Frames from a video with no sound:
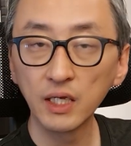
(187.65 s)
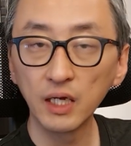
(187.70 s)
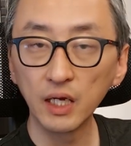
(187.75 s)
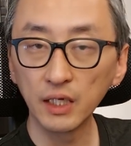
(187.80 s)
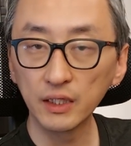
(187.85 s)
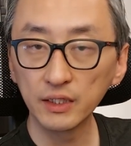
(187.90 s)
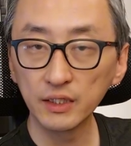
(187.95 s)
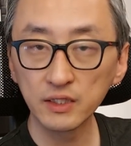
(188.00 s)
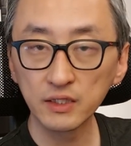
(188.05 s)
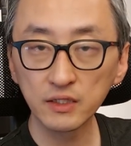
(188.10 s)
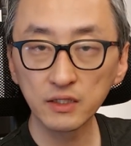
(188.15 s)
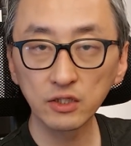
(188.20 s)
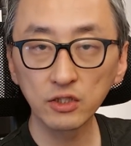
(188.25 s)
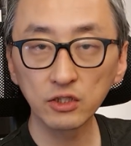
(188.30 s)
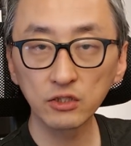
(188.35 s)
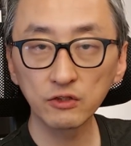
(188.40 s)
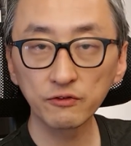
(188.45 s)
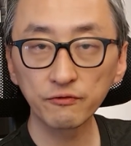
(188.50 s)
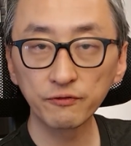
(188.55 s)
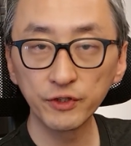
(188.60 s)
and this is
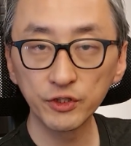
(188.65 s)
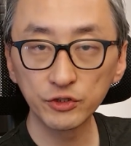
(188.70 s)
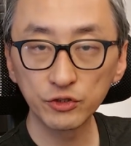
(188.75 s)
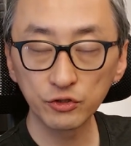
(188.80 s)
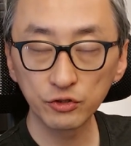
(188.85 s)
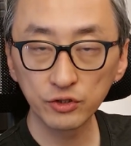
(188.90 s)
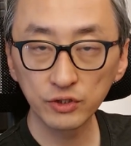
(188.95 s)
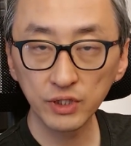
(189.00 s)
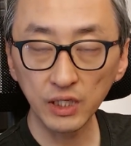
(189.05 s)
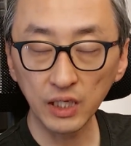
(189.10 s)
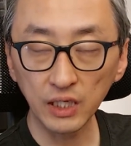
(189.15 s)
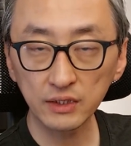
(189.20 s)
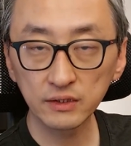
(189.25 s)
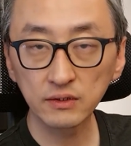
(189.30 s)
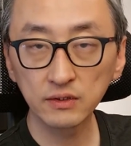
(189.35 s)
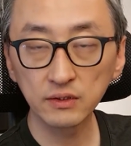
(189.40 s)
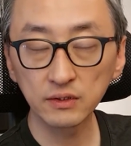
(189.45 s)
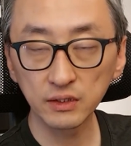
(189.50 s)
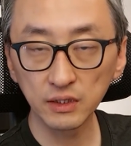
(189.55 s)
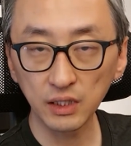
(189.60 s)
another feature
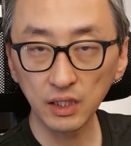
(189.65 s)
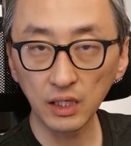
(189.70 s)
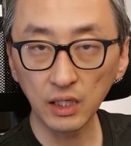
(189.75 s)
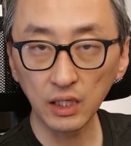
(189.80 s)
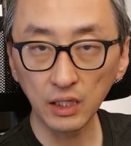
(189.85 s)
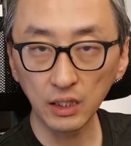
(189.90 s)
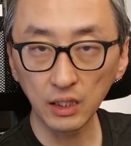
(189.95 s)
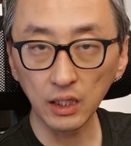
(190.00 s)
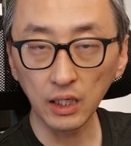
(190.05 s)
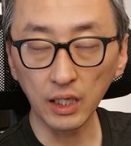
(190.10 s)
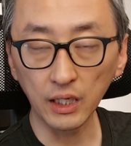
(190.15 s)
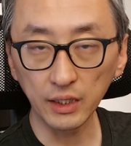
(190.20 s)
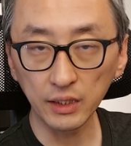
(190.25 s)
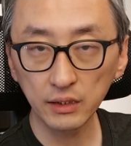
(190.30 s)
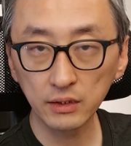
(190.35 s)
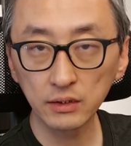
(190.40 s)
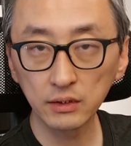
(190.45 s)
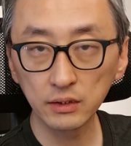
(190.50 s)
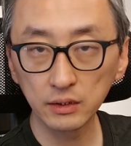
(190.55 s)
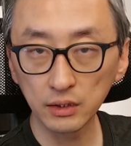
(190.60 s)
that I
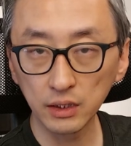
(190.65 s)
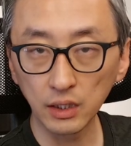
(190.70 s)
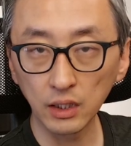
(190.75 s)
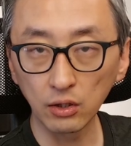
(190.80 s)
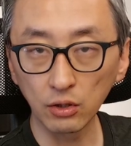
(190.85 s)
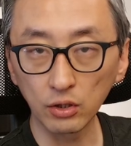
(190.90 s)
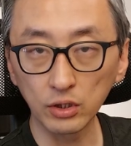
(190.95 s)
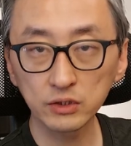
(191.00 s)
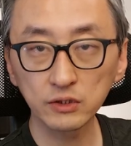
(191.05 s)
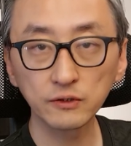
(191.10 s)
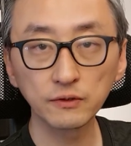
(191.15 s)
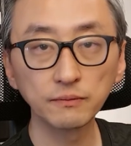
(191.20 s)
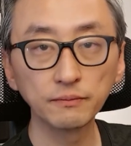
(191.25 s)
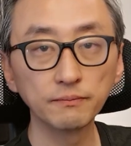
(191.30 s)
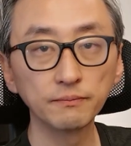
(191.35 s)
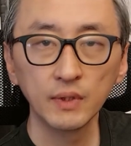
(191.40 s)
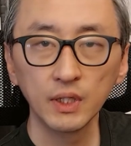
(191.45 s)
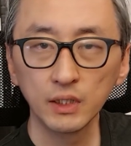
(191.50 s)
like a lot.